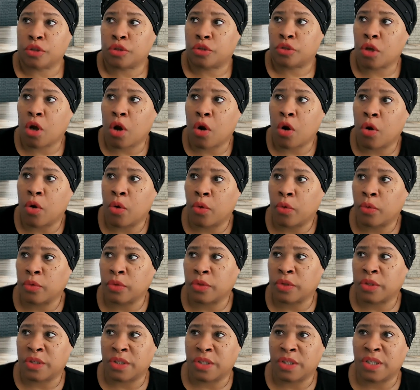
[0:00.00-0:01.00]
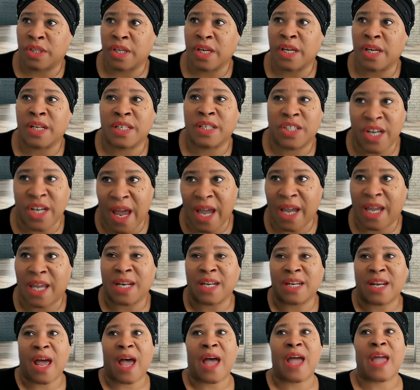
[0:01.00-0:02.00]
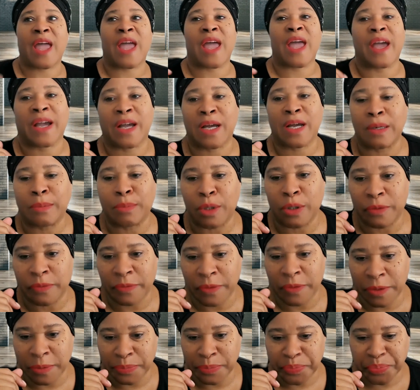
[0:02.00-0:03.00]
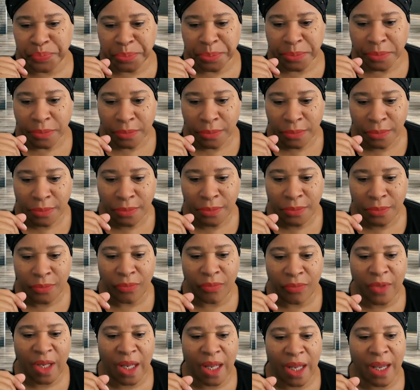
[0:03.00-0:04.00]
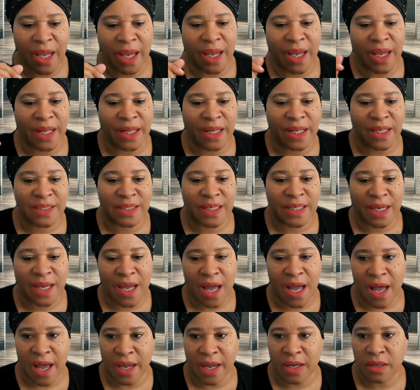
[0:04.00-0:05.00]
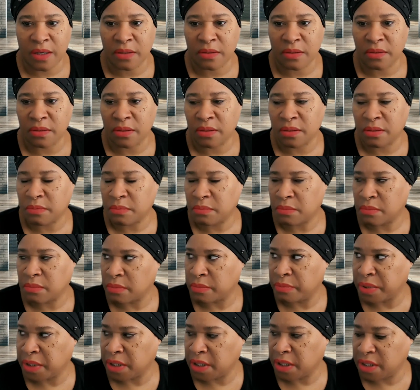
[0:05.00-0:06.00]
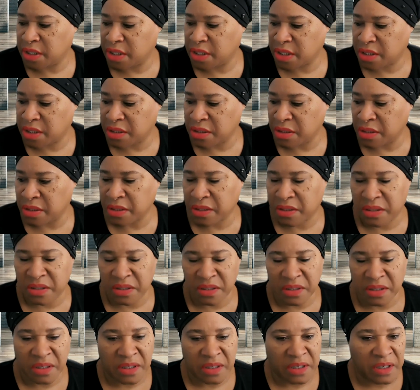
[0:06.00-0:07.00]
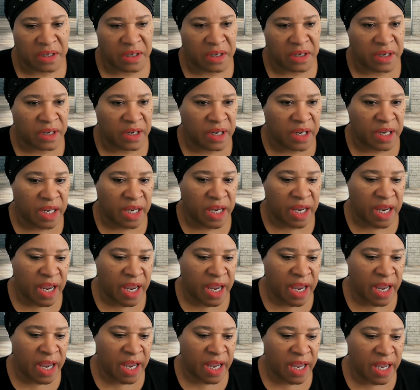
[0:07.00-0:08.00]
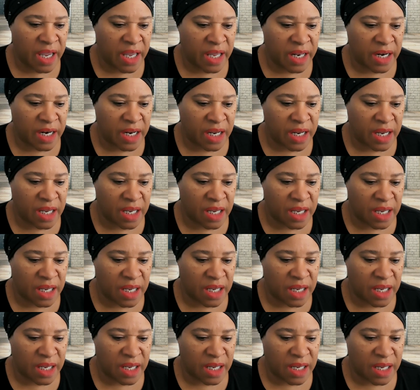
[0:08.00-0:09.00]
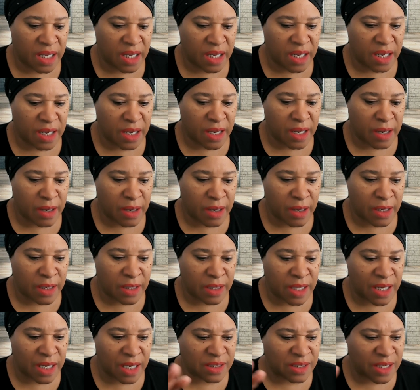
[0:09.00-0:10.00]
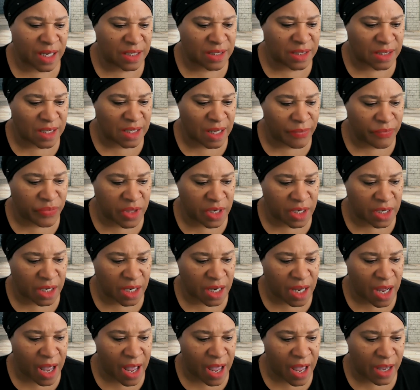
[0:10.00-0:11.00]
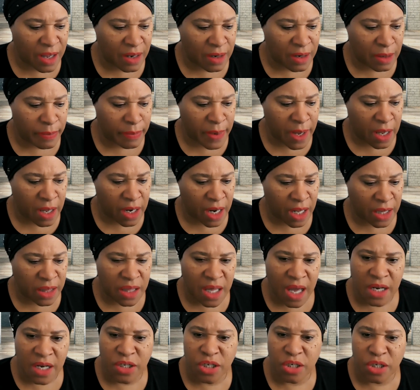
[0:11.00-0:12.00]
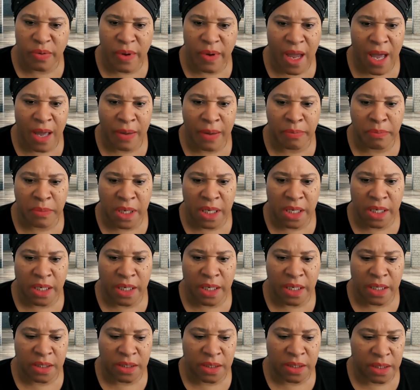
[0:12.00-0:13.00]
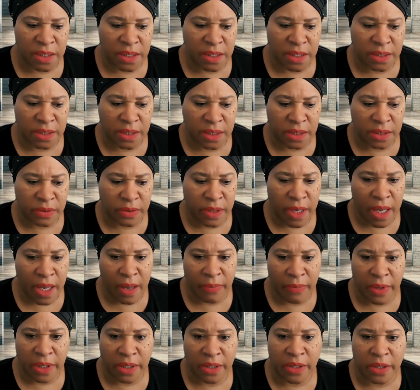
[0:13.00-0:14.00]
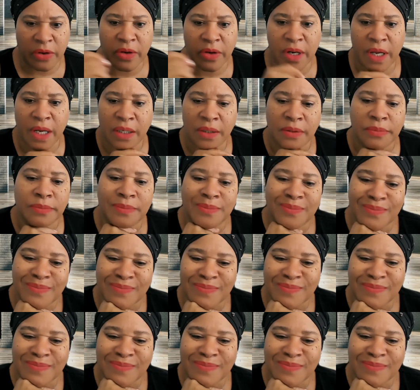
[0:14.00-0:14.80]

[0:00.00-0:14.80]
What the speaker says: So then Jack and Diane come over. And they say, "Kyle," and Billy just looks. And they say something to Kyle about, "I thought you had meetings." And he says, "Yeah, but they're done."